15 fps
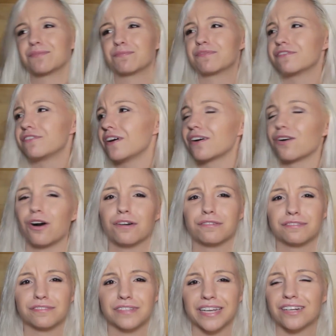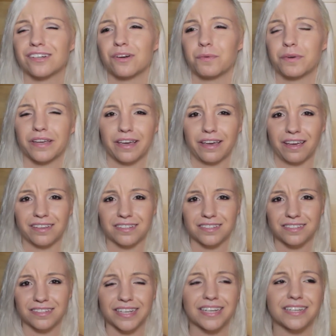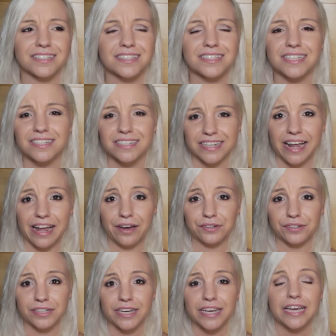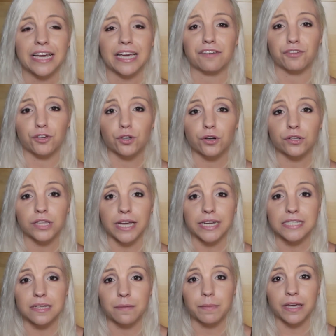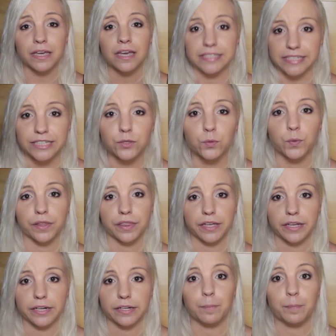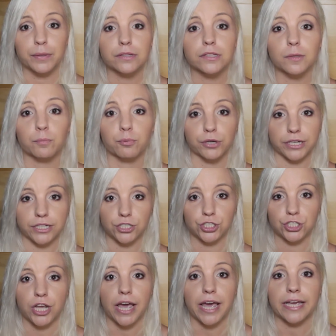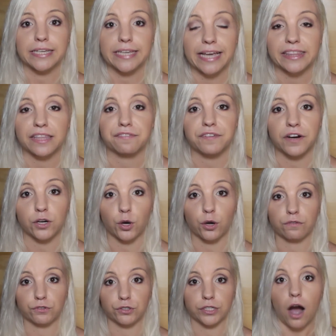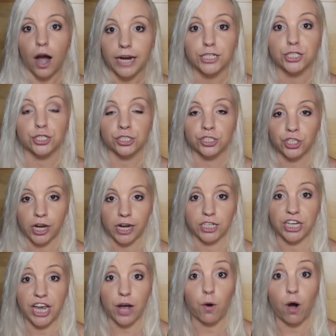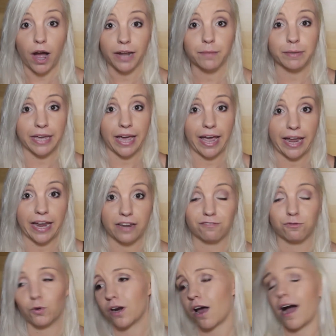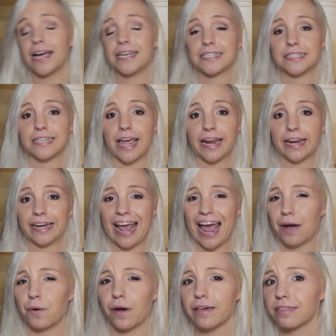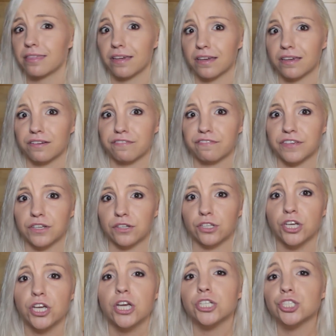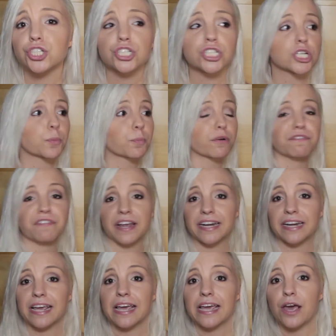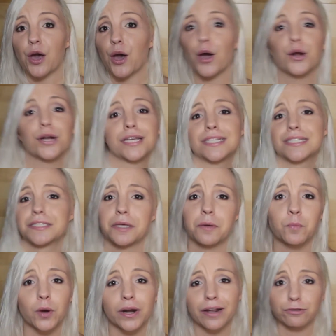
fuck off. Like, no one cares. Like, sit down. If you don't like something, deal with it. Build a bridge. Get the fuck over it. I shouldn't change how I behave, what I say, and how I think and feel just to prevent hurting someone